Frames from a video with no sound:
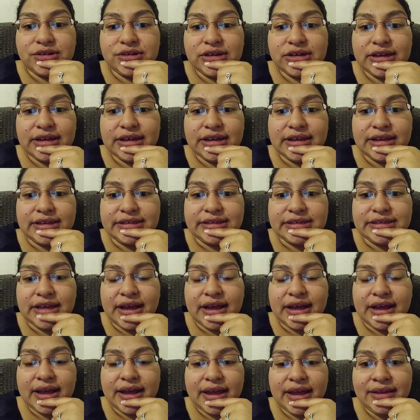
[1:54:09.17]
and
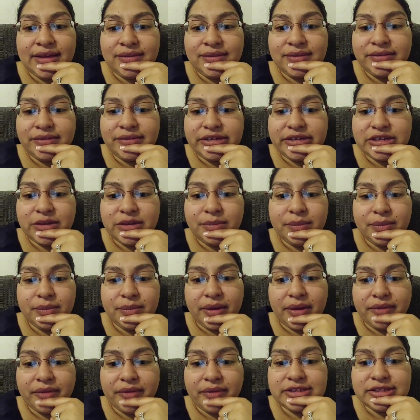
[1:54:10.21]
I would tell people
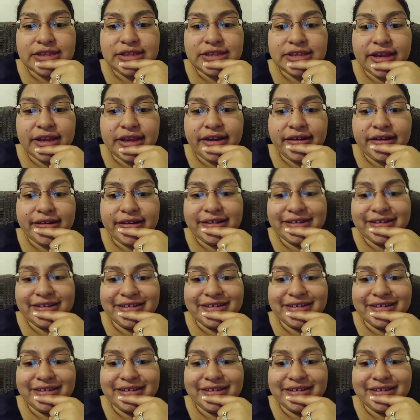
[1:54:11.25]
I wasn't scared.